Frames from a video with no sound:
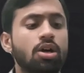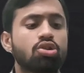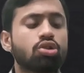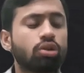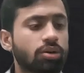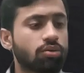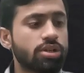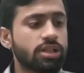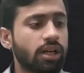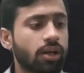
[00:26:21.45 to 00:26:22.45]
So the
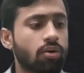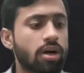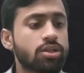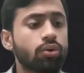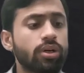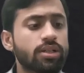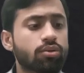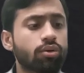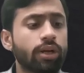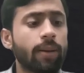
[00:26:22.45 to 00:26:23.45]
question inquires who is
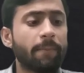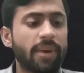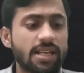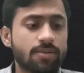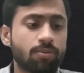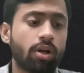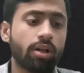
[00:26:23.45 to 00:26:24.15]
good in baseball,